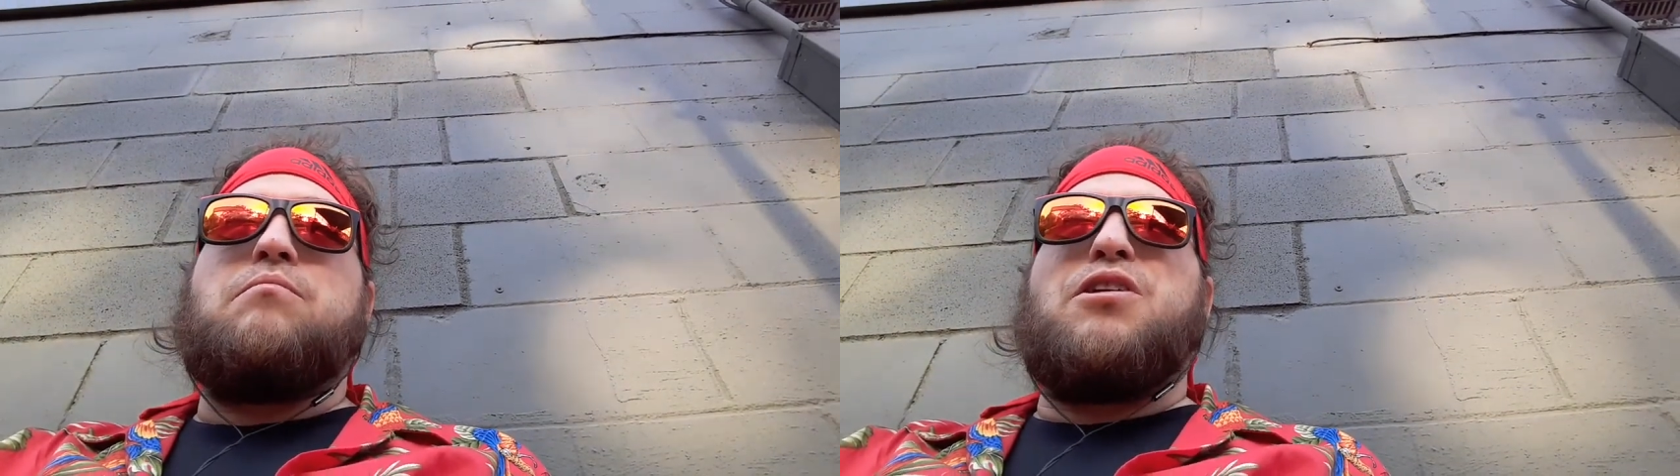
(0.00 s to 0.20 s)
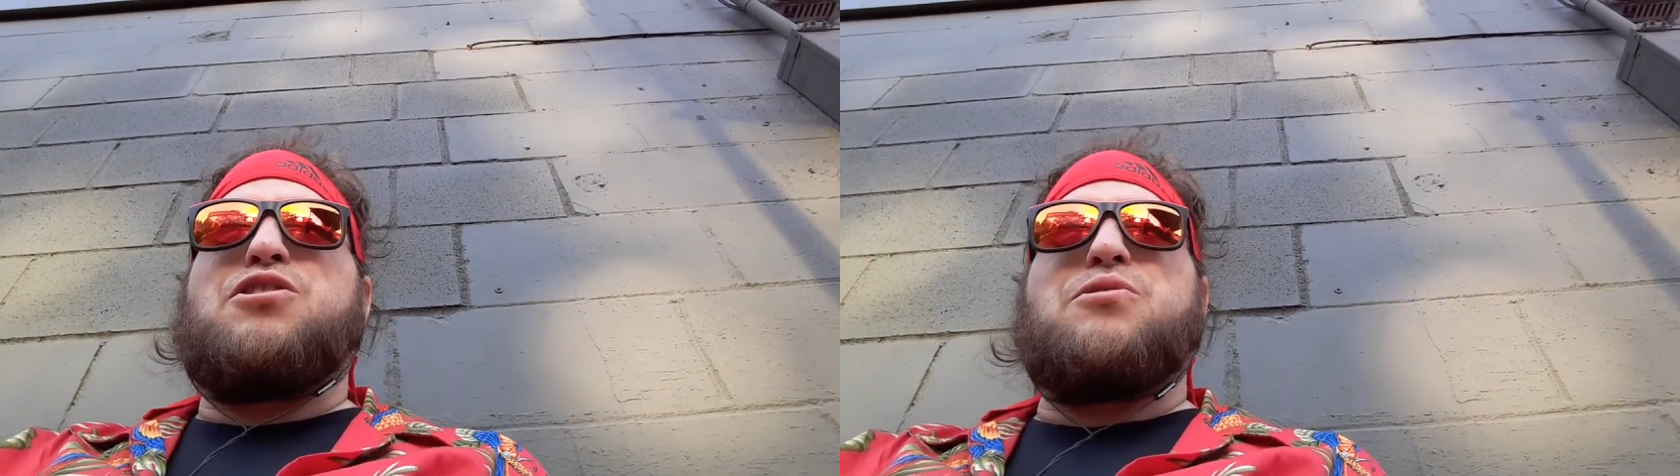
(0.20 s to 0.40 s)

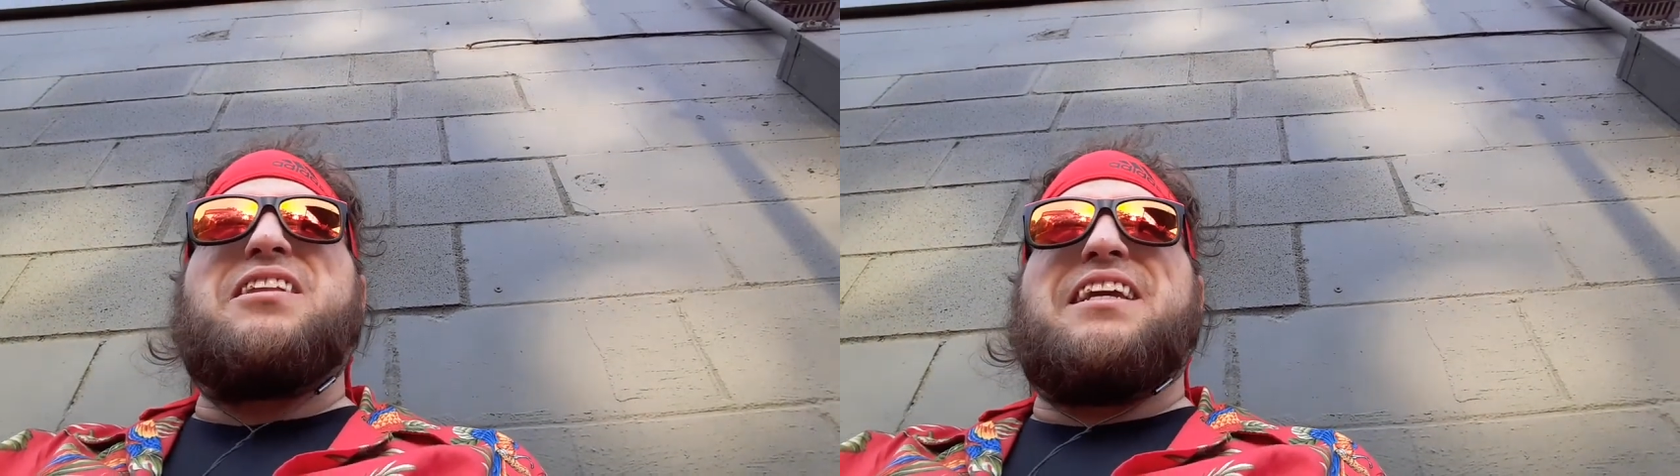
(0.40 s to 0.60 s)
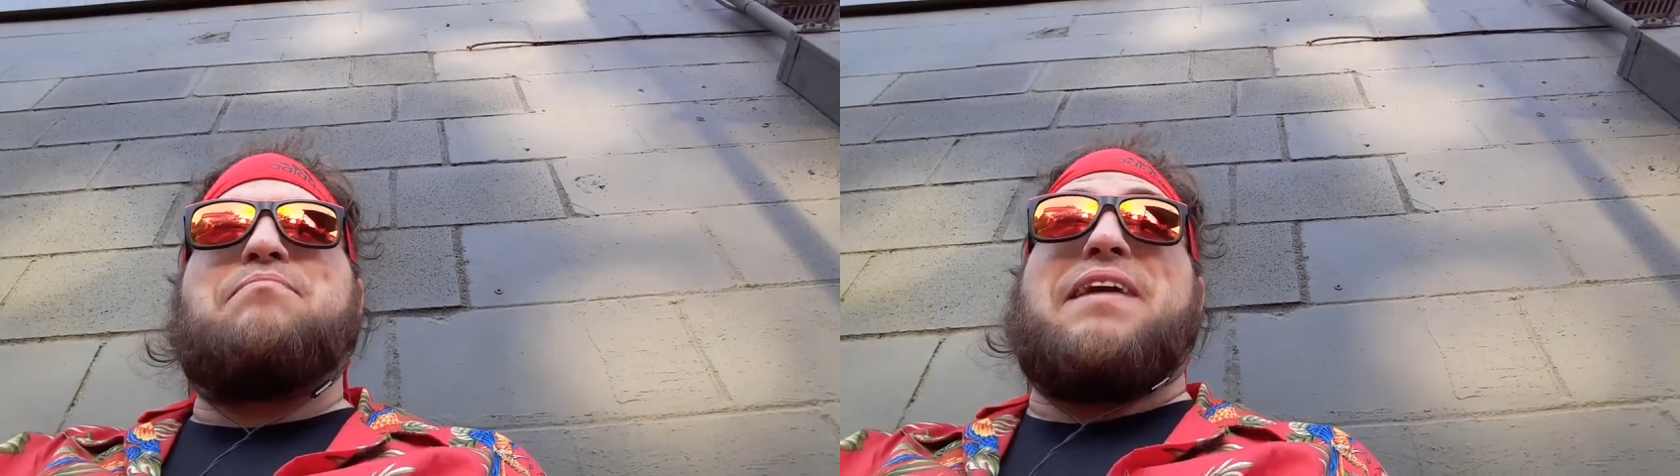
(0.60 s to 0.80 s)
But it's
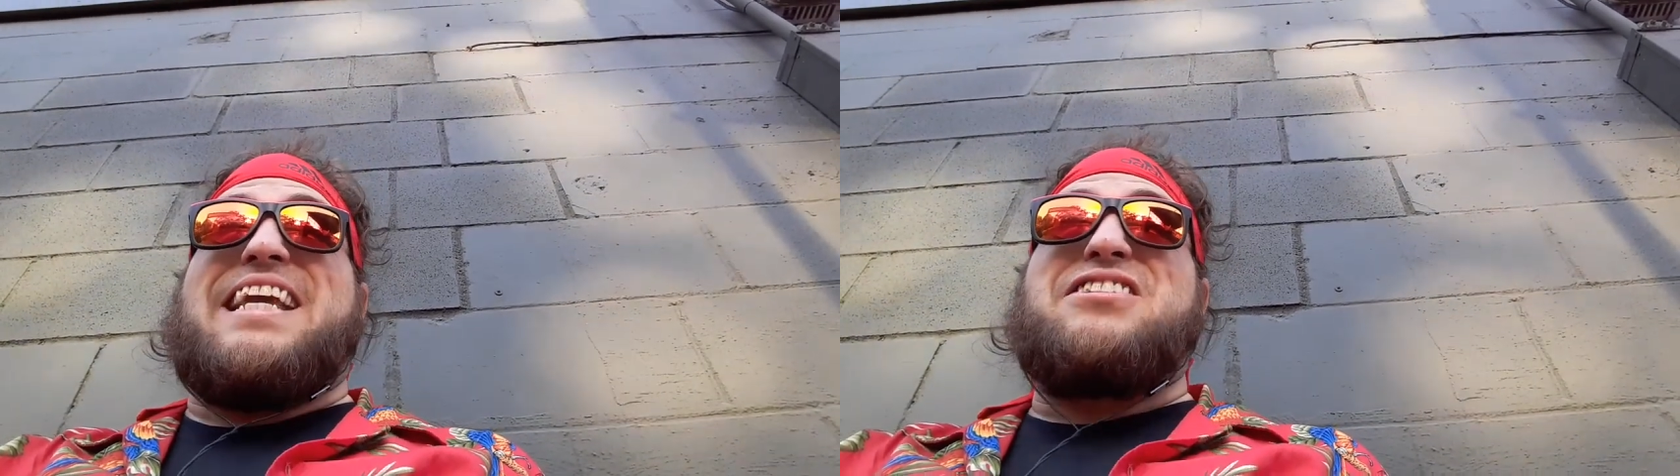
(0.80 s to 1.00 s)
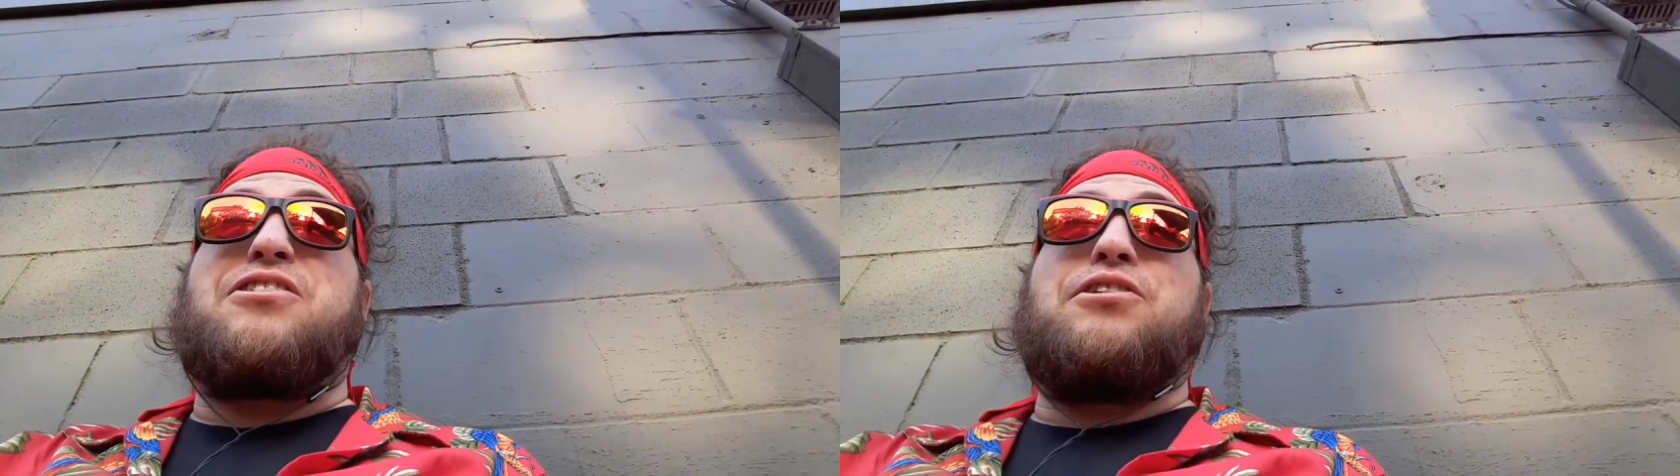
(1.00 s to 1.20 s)
really
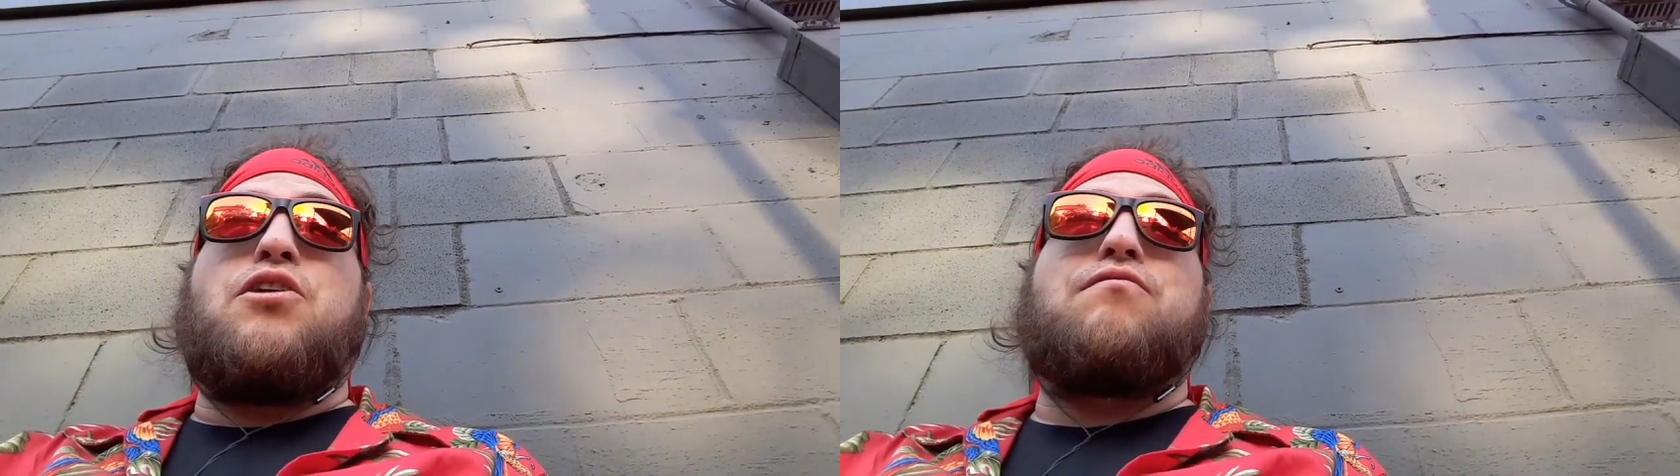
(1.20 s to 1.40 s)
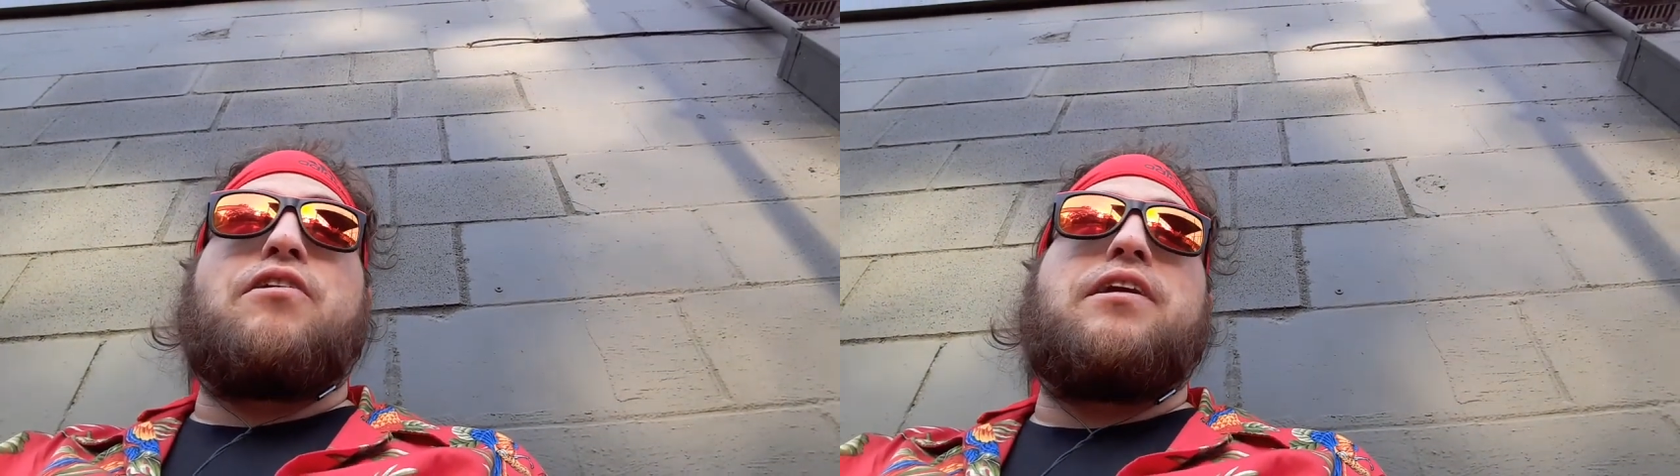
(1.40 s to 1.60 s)
basically
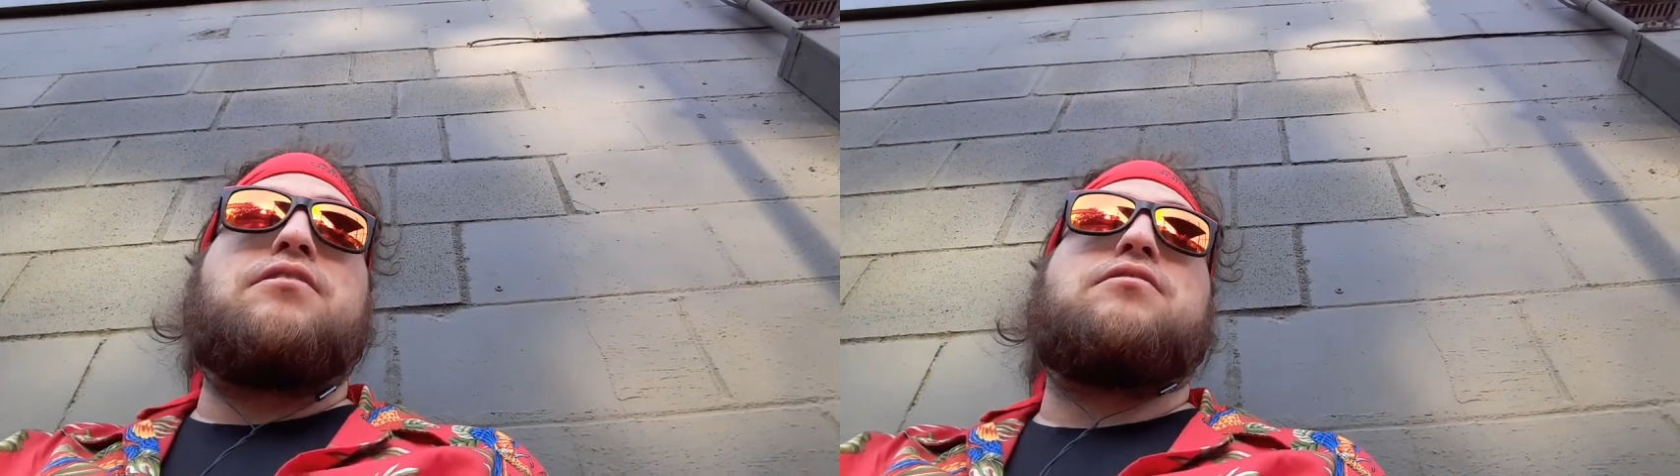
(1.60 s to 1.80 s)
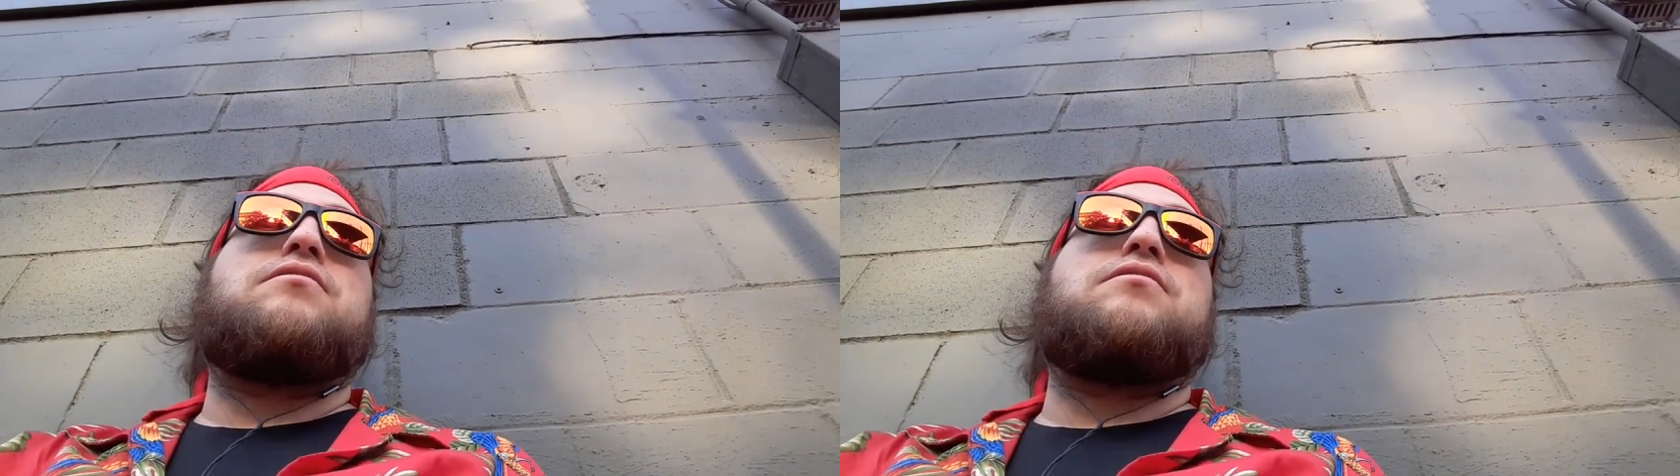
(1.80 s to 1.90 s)
overhand.